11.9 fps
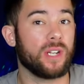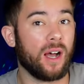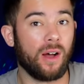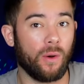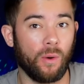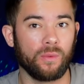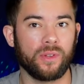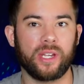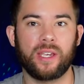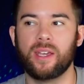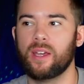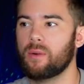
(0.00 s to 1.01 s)
not
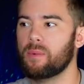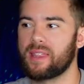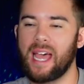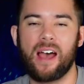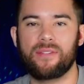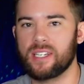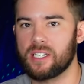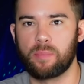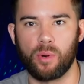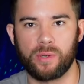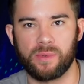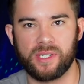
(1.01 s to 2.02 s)
only with having
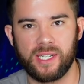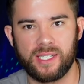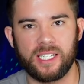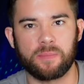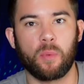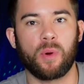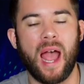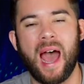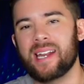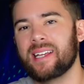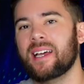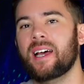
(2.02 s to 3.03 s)
support and resistance, but we're
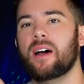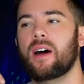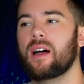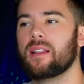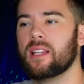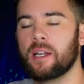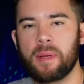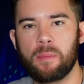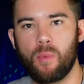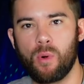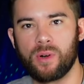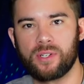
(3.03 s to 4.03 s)
adding a little bit
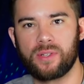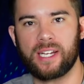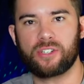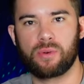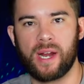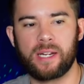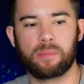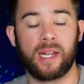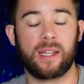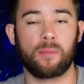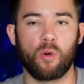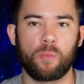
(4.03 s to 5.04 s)
more to that trading
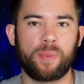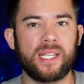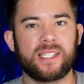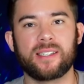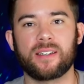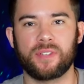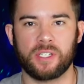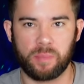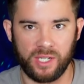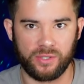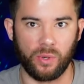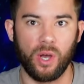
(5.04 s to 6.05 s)
plan. The more pieces of this
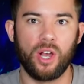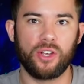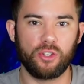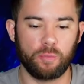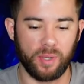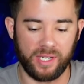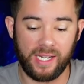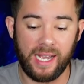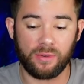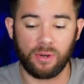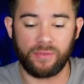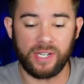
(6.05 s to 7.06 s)
puzzle you put
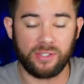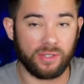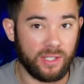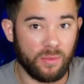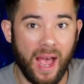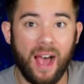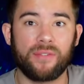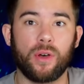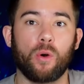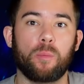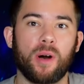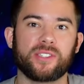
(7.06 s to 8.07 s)
together, eventually you have the
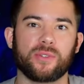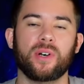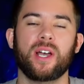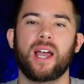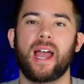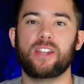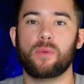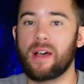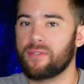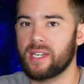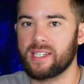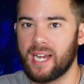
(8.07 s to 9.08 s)
whole puzzle and you
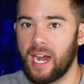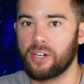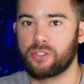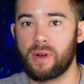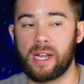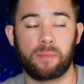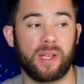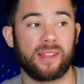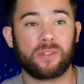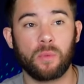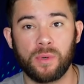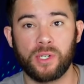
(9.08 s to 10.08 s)
have an entire trading plan.
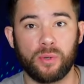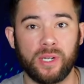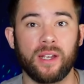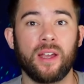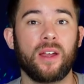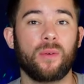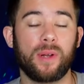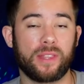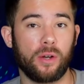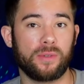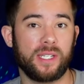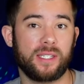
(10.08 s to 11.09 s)
That's what we're doing with
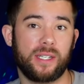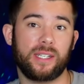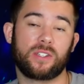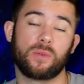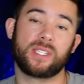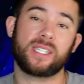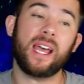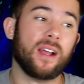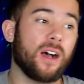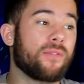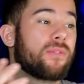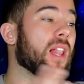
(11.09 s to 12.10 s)
OTZ. So instead
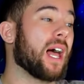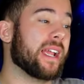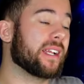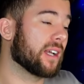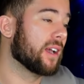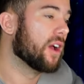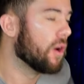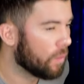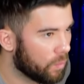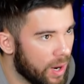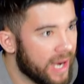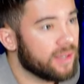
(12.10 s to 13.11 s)
of like
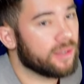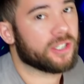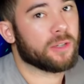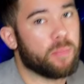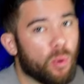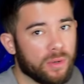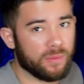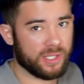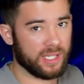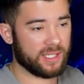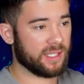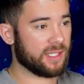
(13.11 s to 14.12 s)
regular support and
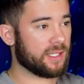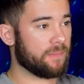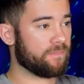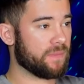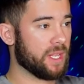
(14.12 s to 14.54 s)
resistance,